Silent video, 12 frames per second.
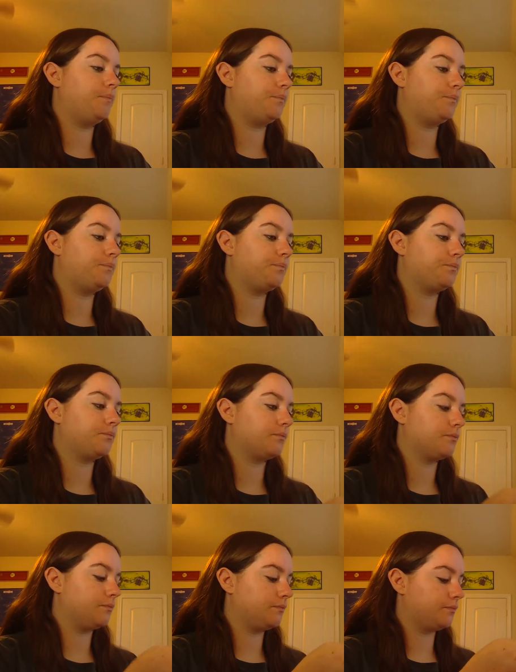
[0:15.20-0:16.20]

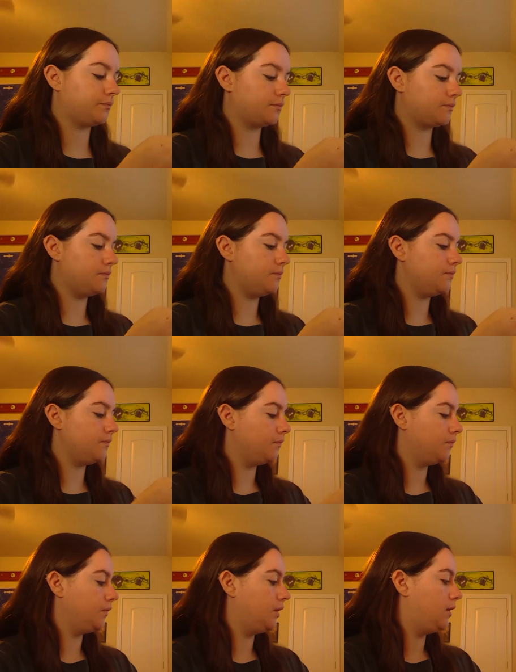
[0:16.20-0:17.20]

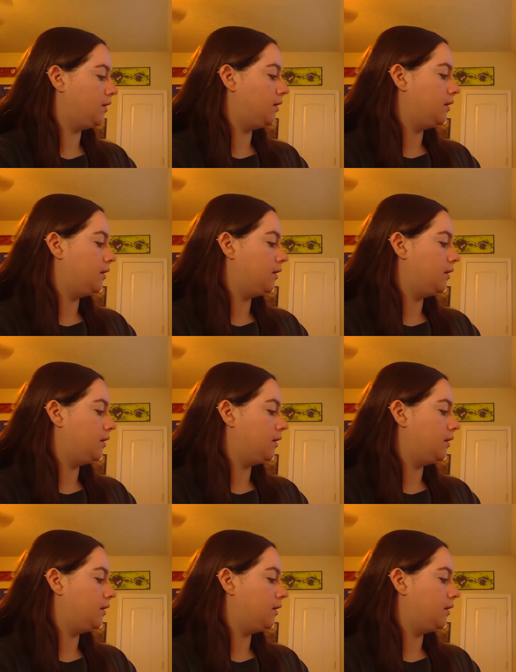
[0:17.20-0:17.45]
(no one is talking)